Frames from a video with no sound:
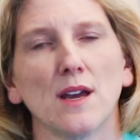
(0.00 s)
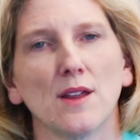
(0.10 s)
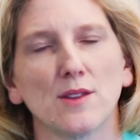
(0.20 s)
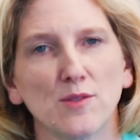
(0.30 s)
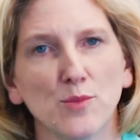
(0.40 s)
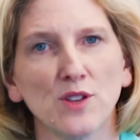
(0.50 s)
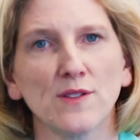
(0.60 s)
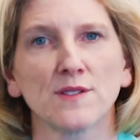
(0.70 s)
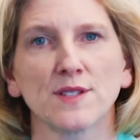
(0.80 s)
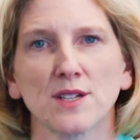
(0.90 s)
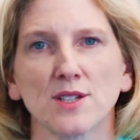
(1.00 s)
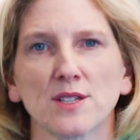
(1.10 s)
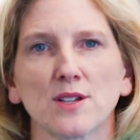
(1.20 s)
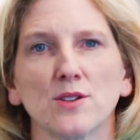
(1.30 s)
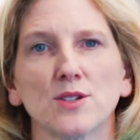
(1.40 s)
The removal of such
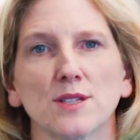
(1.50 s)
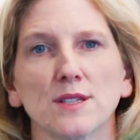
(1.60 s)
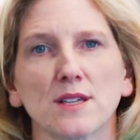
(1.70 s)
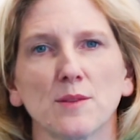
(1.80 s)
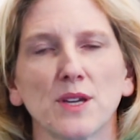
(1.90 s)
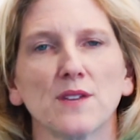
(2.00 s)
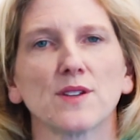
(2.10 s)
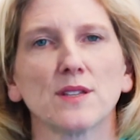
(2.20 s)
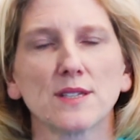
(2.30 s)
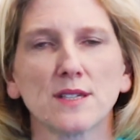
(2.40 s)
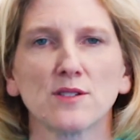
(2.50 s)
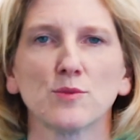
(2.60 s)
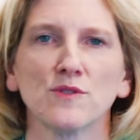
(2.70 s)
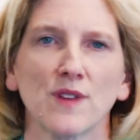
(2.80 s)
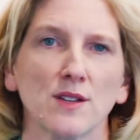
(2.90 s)
exclusions can be of
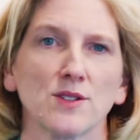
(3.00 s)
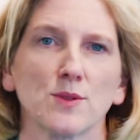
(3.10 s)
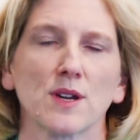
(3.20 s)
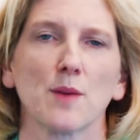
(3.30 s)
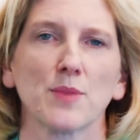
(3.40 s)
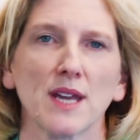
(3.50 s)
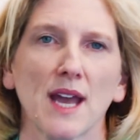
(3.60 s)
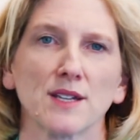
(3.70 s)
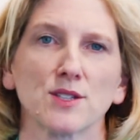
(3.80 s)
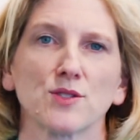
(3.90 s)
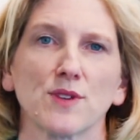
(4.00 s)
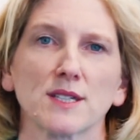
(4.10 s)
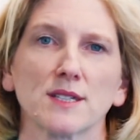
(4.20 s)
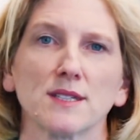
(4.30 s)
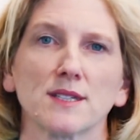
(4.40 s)
considerable value to a company and its
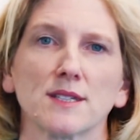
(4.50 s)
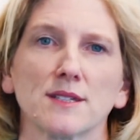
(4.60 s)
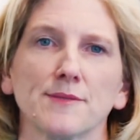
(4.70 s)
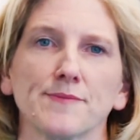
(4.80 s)
directors.